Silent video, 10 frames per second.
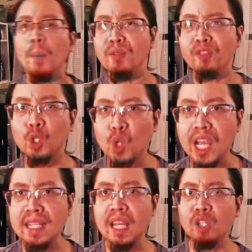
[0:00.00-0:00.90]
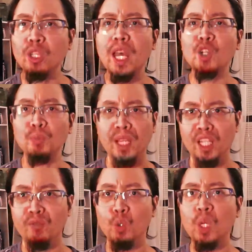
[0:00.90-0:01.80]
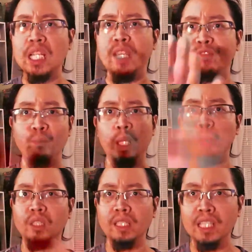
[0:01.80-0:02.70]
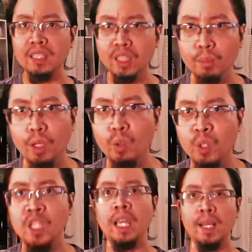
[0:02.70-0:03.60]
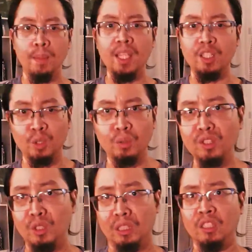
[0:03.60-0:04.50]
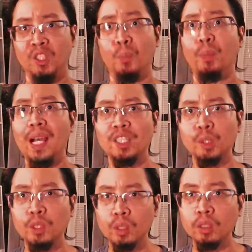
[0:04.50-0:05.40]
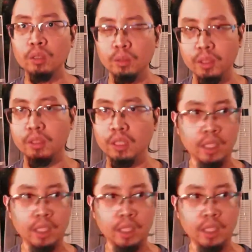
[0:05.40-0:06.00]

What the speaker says: mean, for crying out loud, man, if you want to give people an easy mode, you gotta make it so that it's impossible to lose.